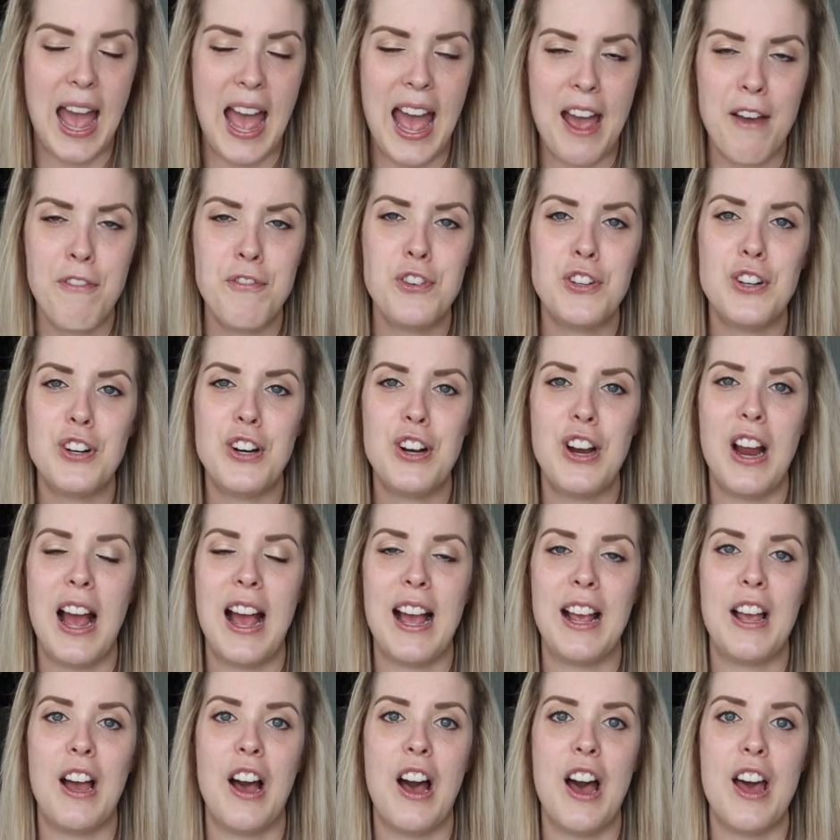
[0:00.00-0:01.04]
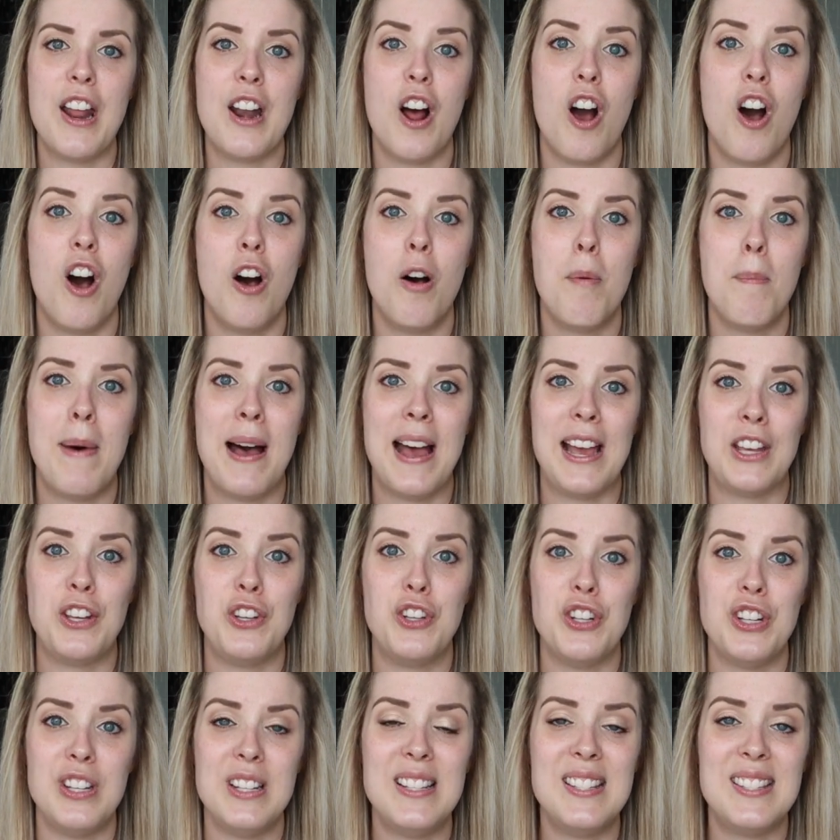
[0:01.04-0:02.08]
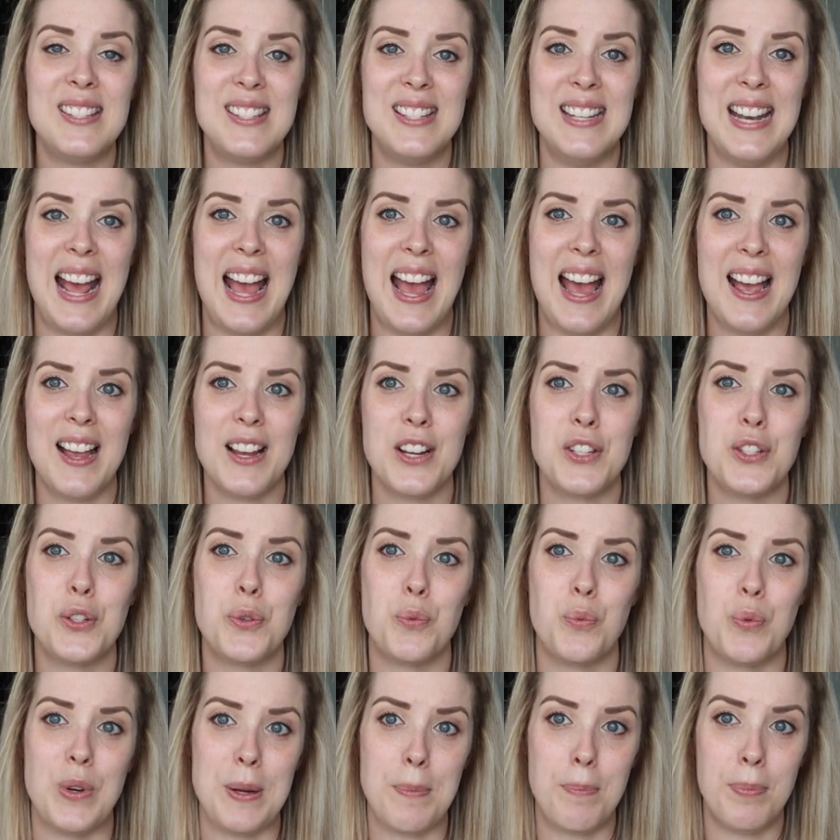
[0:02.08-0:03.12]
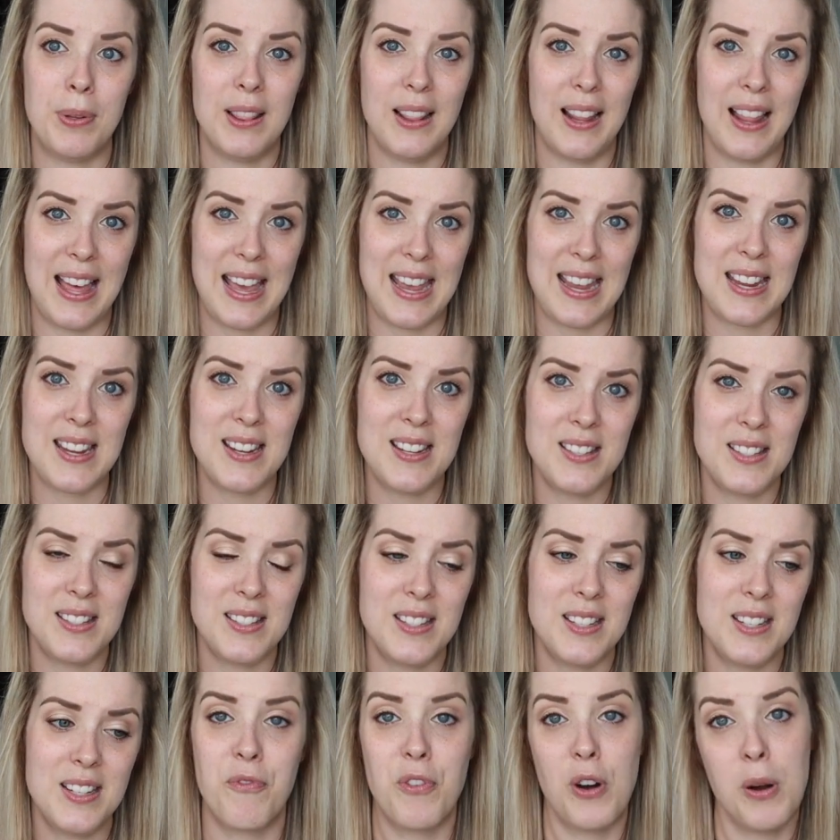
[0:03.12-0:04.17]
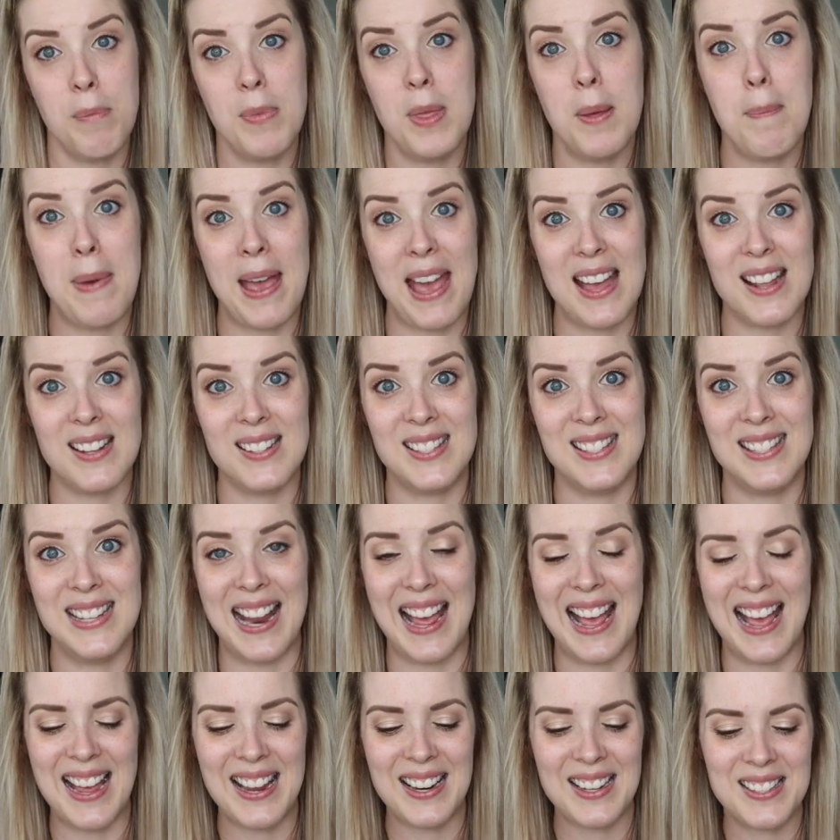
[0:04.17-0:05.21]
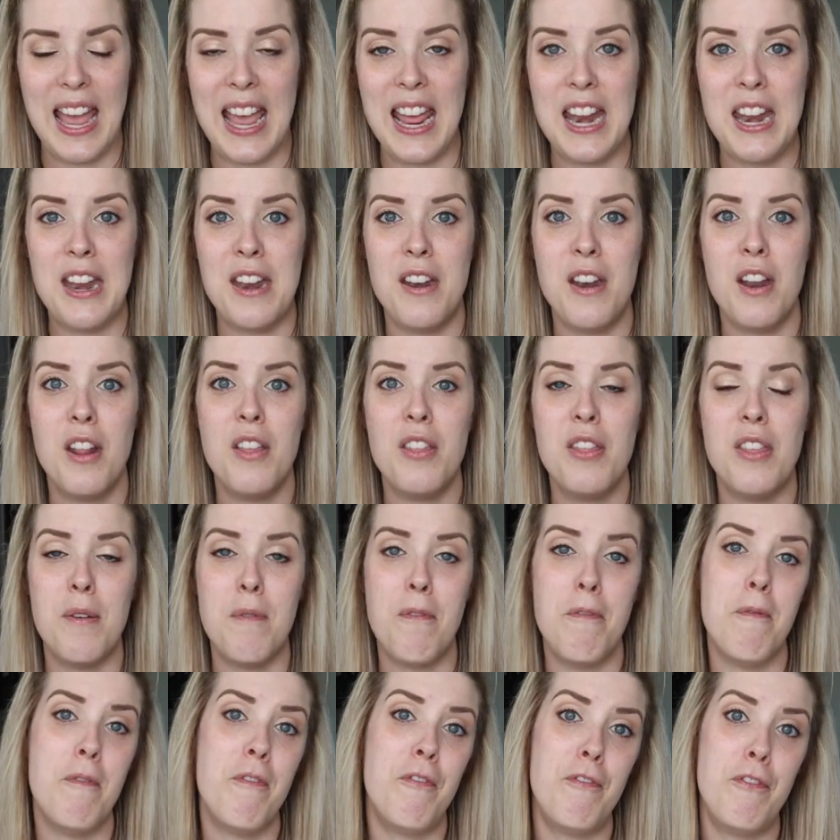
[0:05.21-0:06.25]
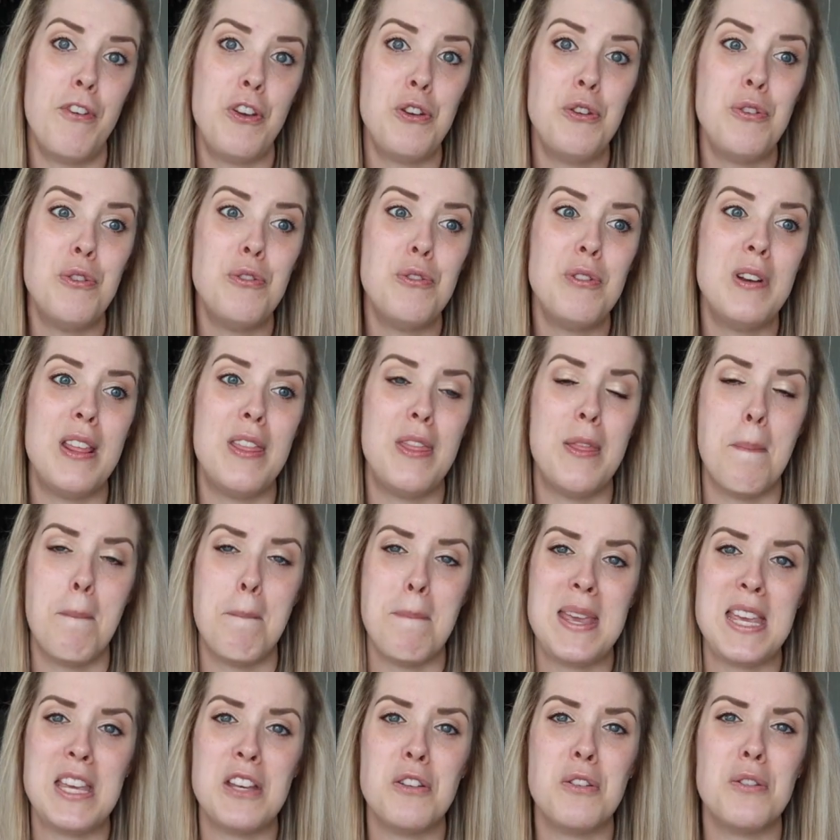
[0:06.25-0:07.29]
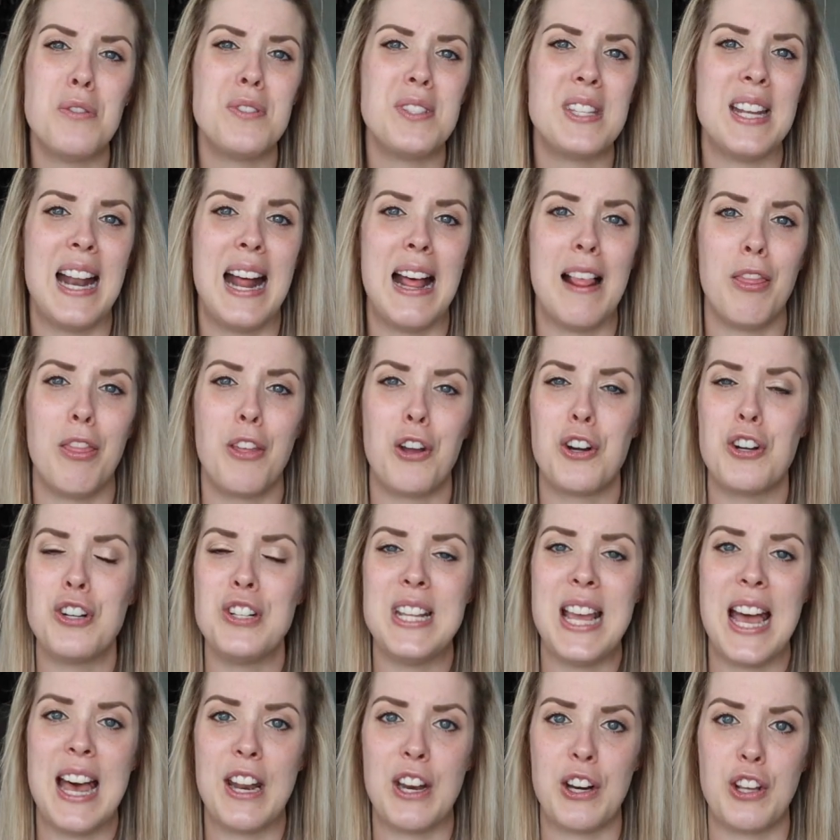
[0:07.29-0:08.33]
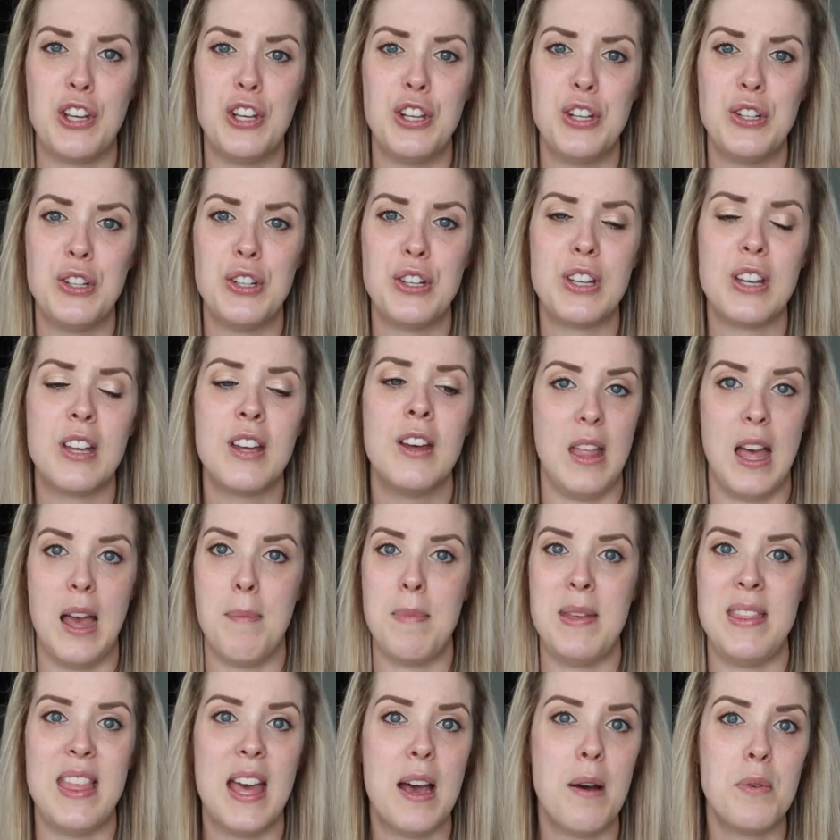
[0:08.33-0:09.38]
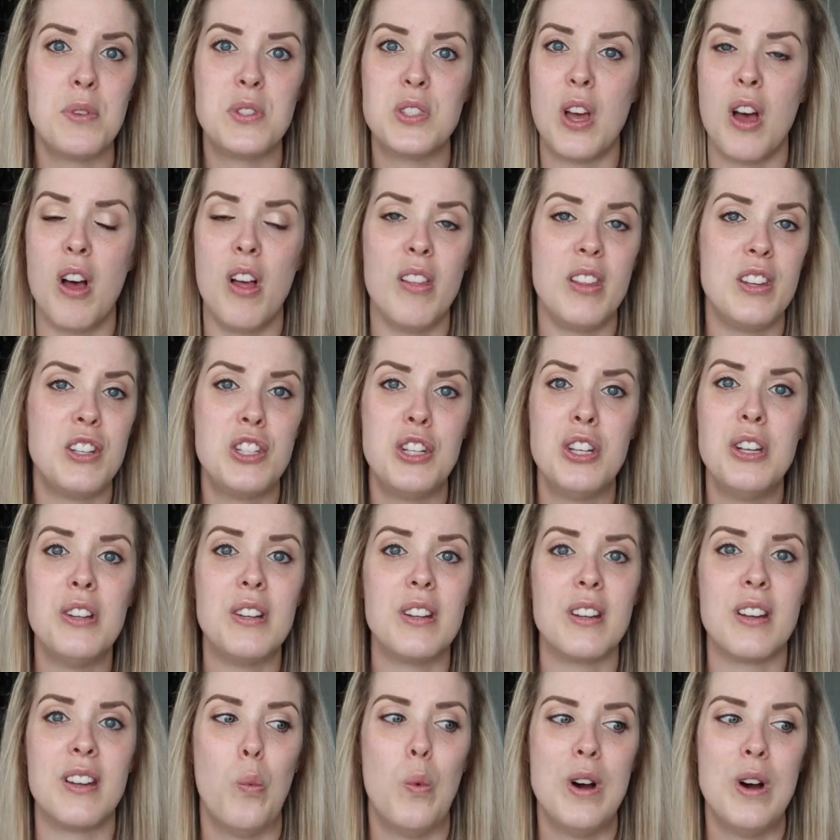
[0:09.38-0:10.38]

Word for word: After I got all my good snacks replaced from the bad snacks and the food and the meals, and I learned how to cook, I mean, that was all it took.